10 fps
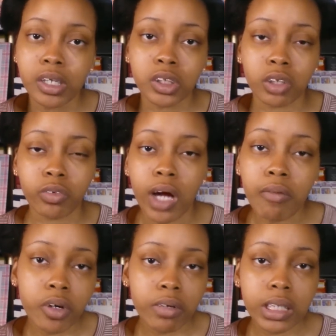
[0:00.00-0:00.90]
So if you
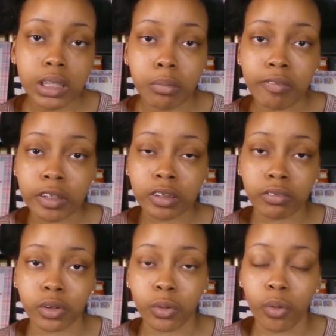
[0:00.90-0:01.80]
haven't already seen my first
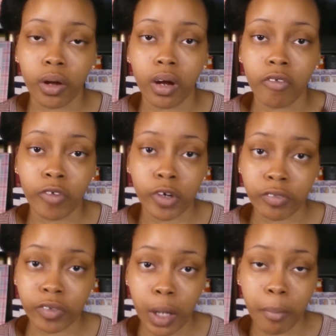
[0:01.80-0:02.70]
review on
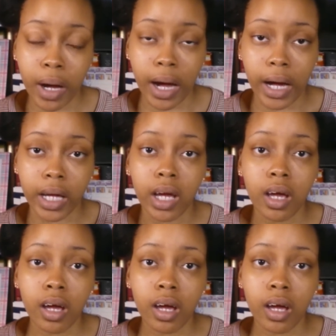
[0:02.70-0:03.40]
Fervent by